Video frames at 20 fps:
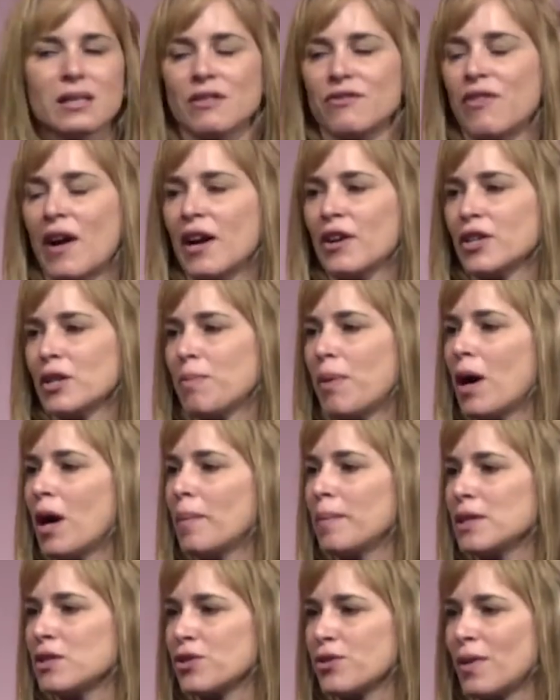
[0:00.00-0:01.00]
fire
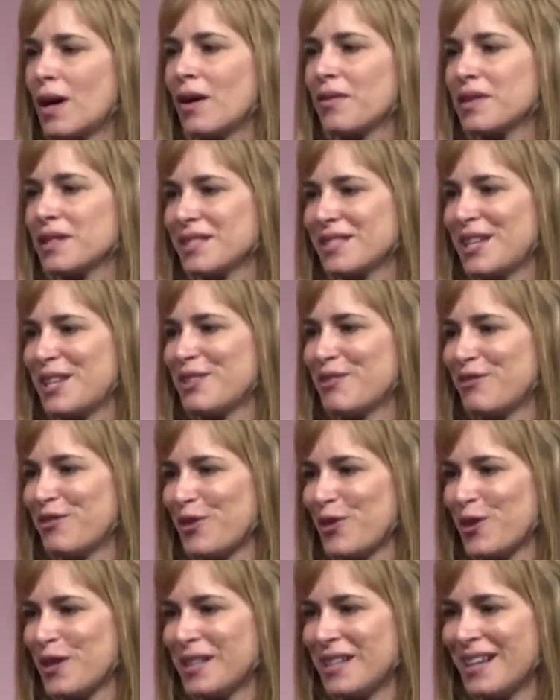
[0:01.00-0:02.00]
departments throughout the state of
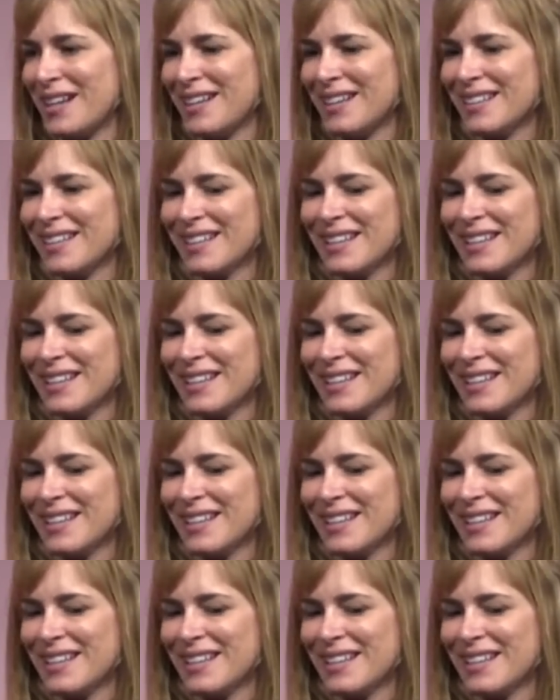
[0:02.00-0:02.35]
Florida.